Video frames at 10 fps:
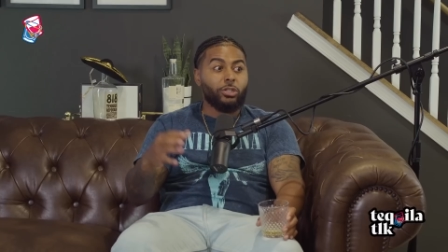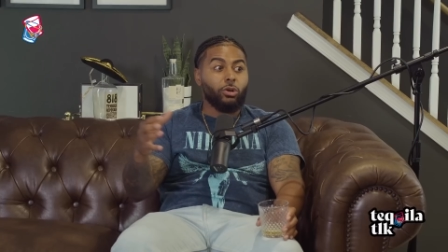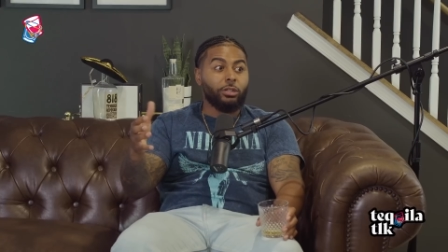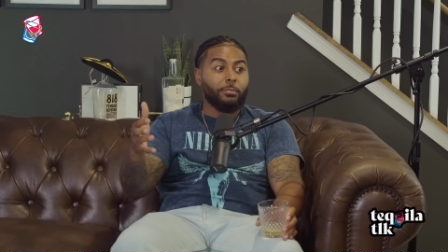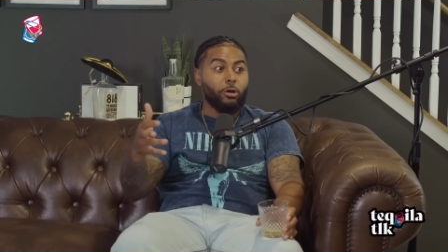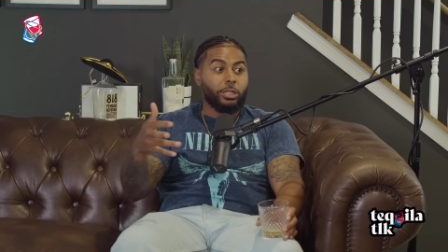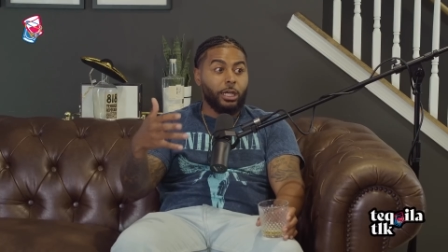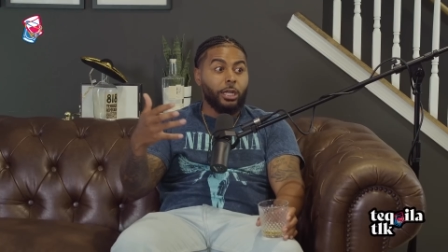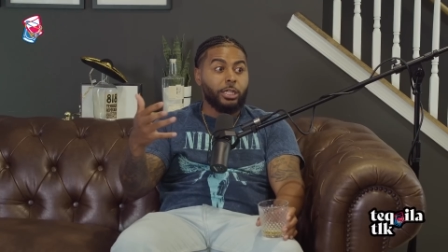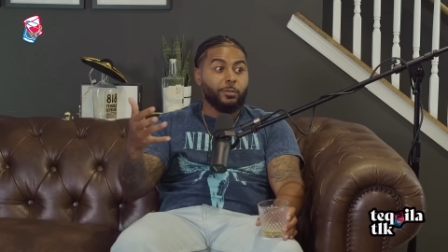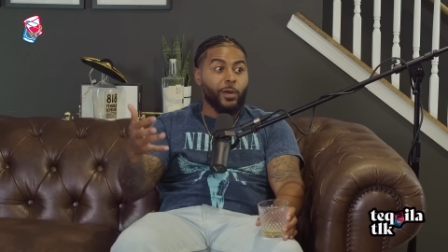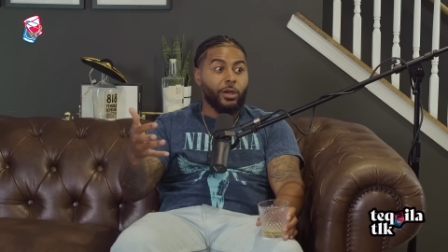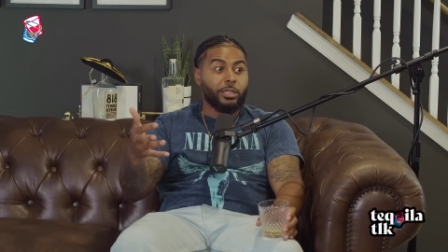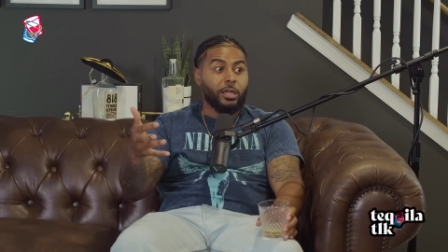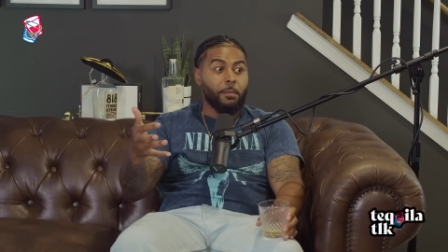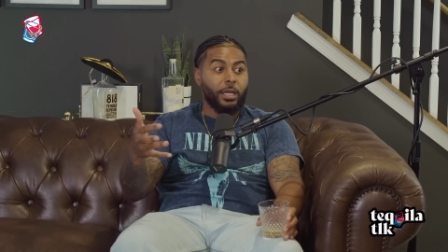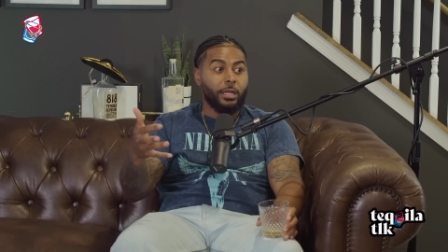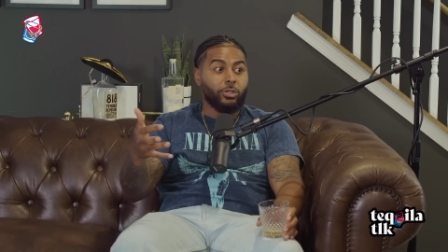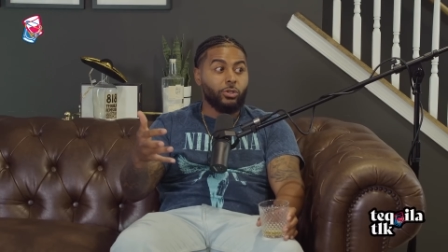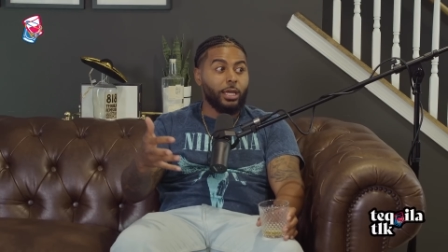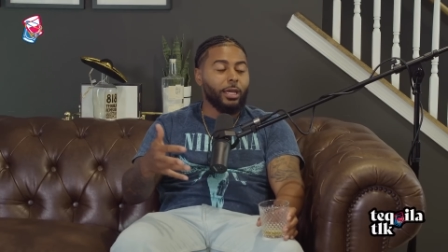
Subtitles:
told them I was like an experienced comedian. So